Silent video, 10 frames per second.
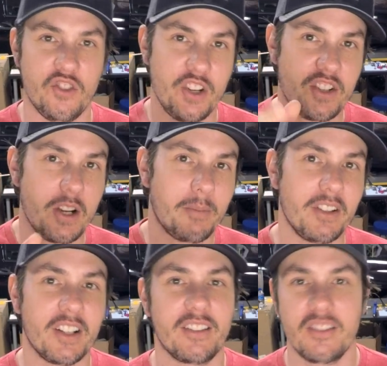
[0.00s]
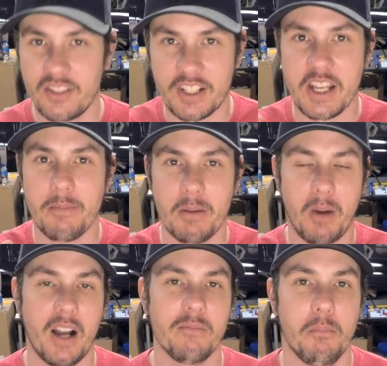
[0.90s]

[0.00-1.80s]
Just something to keep in mind.